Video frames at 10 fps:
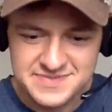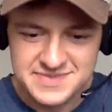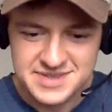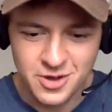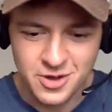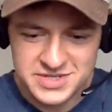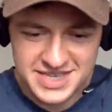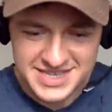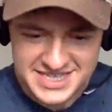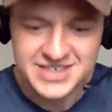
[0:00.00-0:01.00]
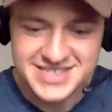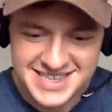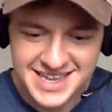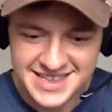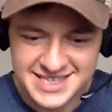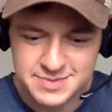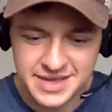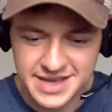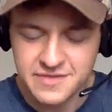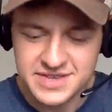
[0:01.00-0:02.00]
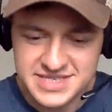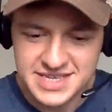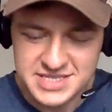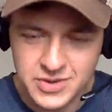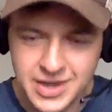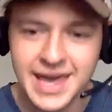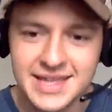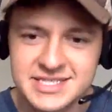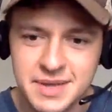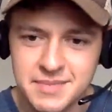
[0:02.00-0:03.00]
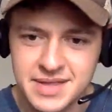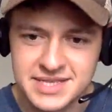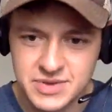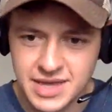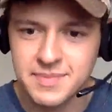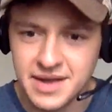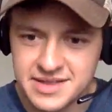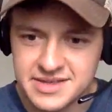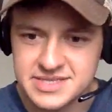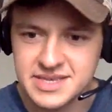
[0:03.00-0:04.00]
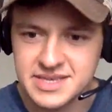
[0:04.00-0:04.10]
almost like silly saying this, but like obviously it's okay to spend money, it's okay to buy nice things,